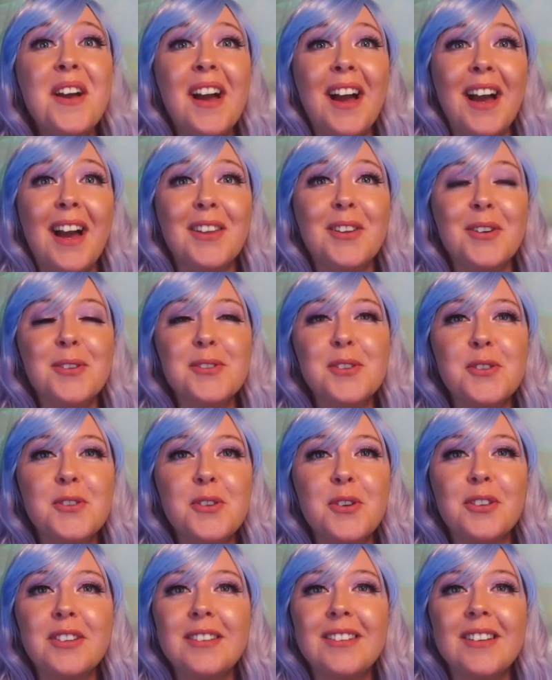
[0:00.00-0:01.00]
Adults are
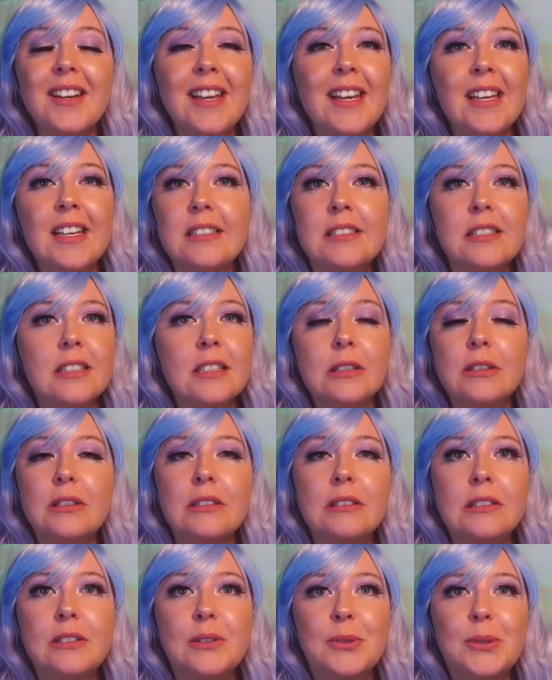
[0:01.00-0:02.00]
nodding their heads.
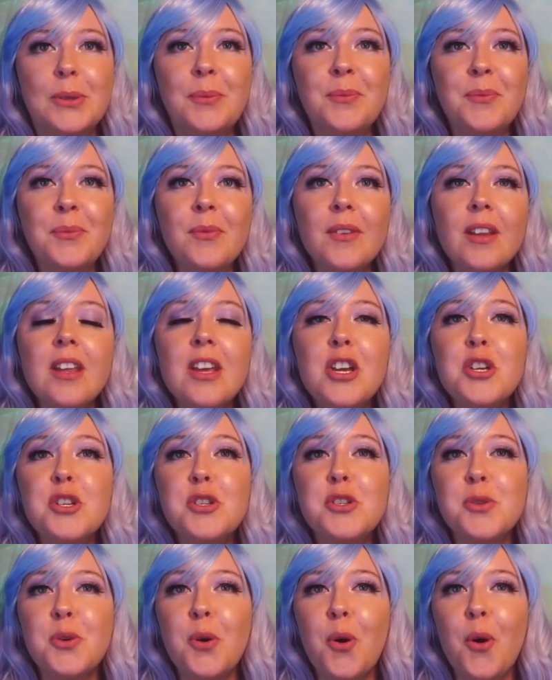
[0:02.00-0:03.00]
Oh no.
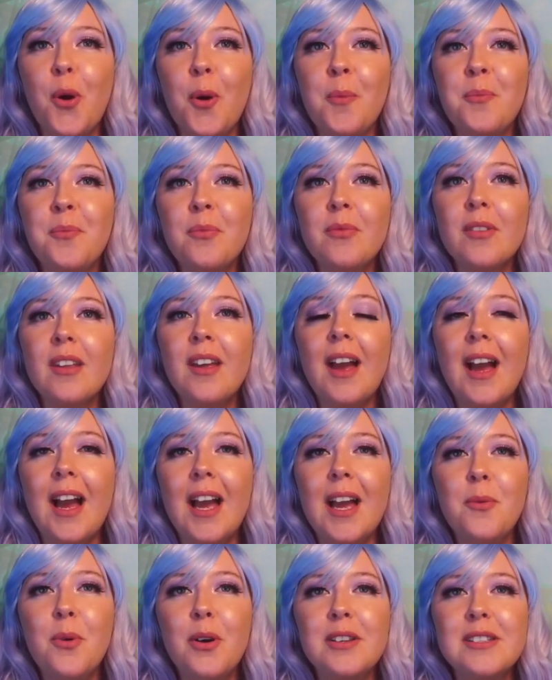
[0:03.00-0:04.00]
So,
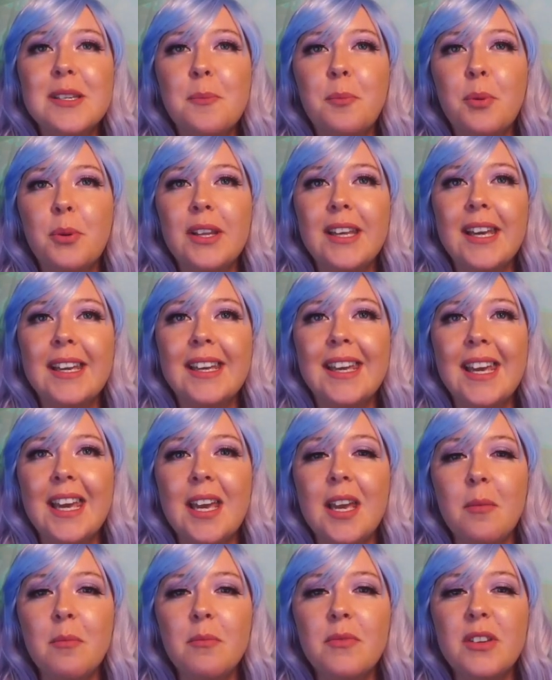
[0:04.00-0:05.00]
I want to play a
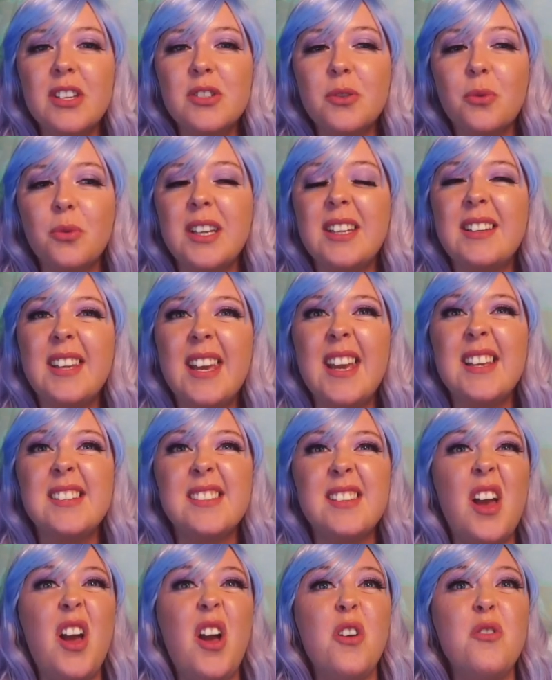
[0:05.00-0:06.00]
game that's going to test
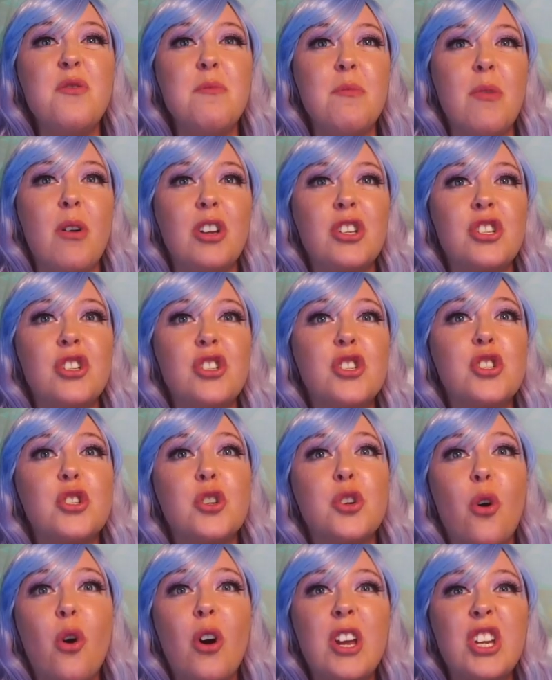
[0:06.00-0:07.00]
how much
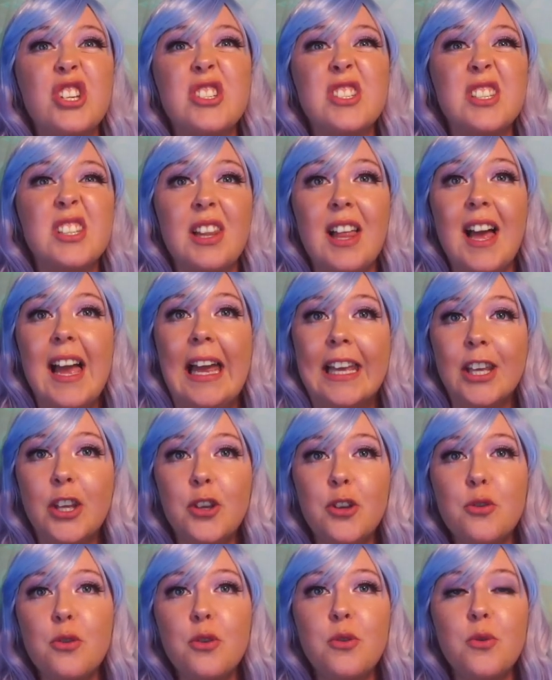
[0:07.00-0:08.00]
Scottish slang
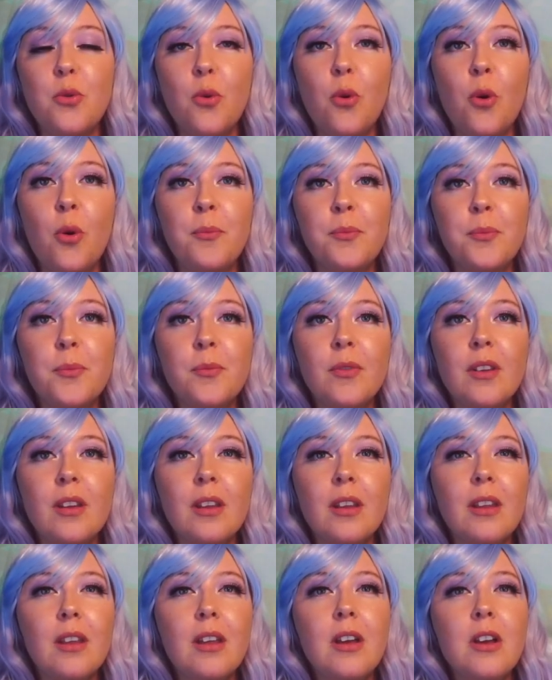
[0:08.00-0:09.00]
you know.
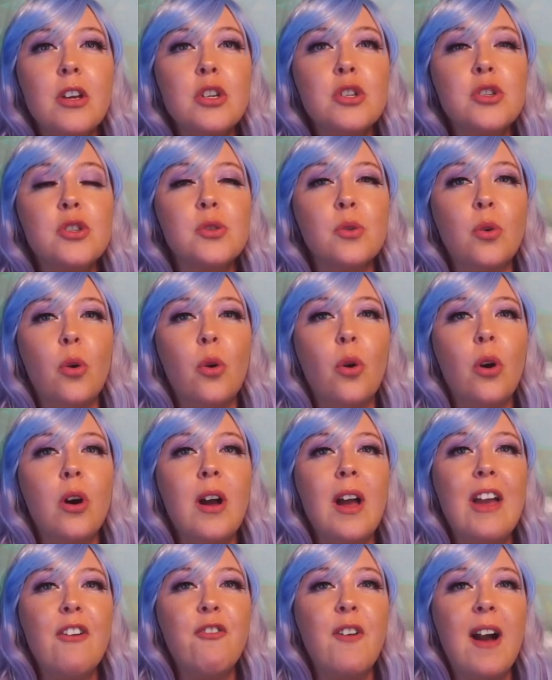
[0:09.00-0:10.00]
So,
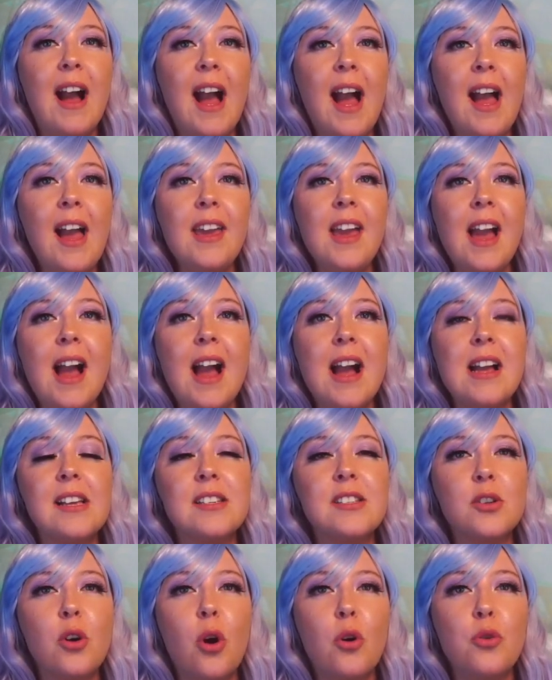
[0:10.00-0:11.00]
if I
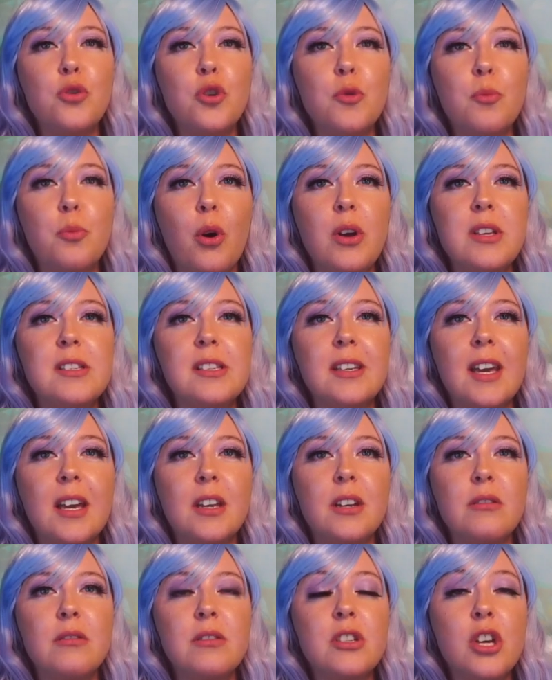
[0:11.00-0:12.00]
ask all you boys and
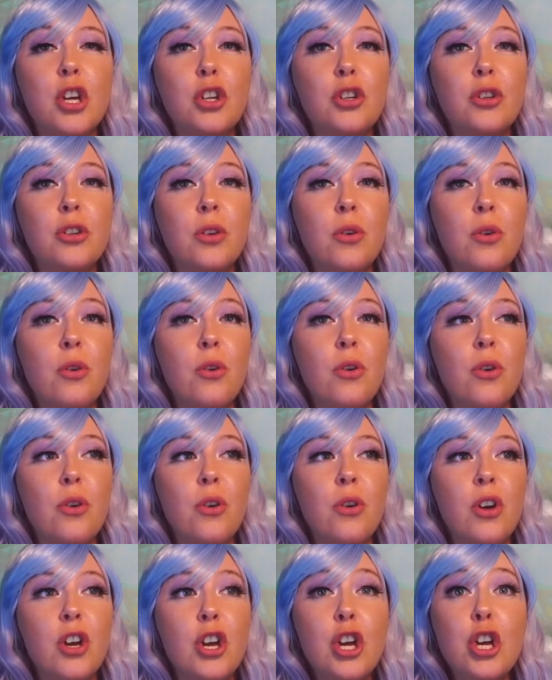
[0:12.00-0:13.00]
girls
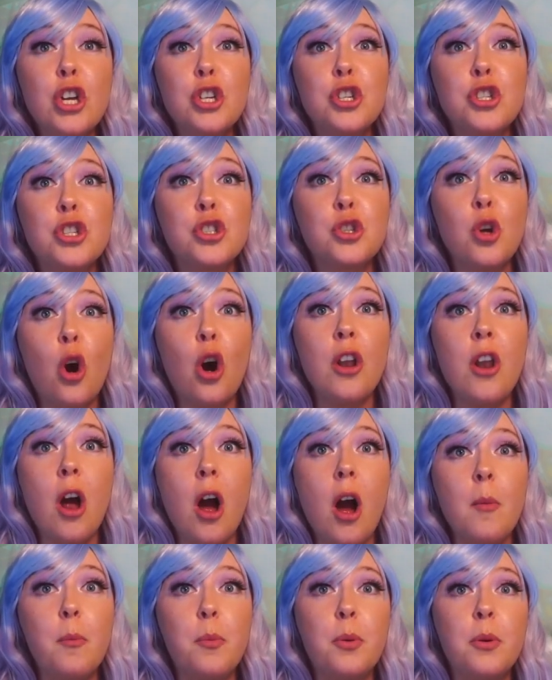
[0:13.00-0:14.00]
to stone
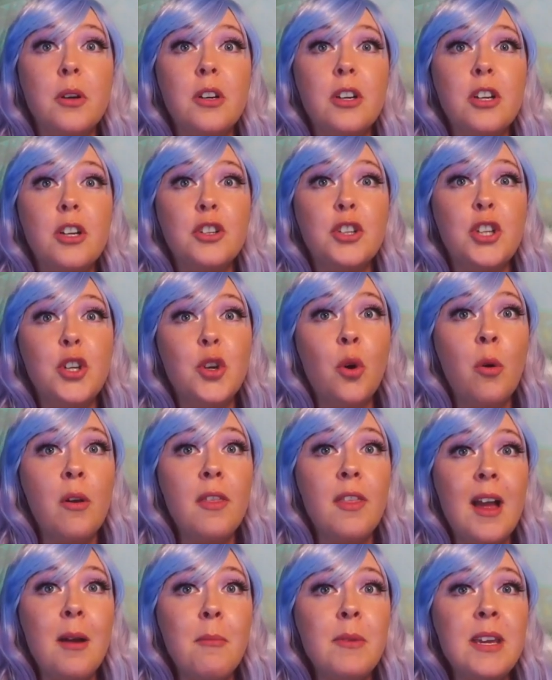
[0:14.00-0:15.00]
up, do you know what
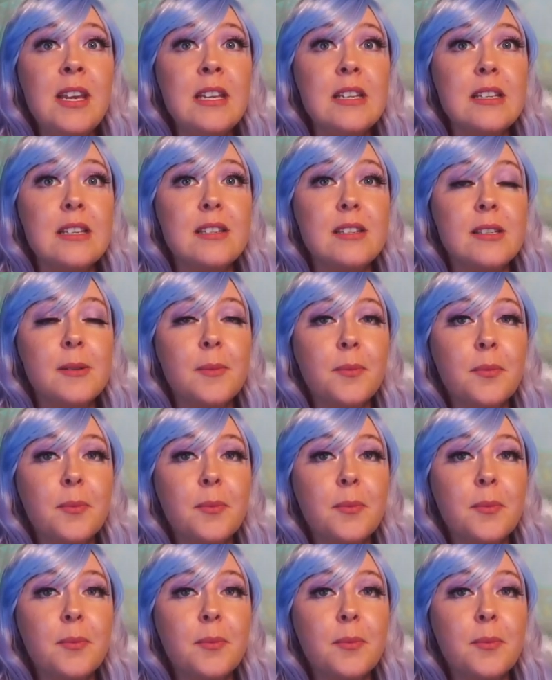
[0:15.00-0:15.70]
that means?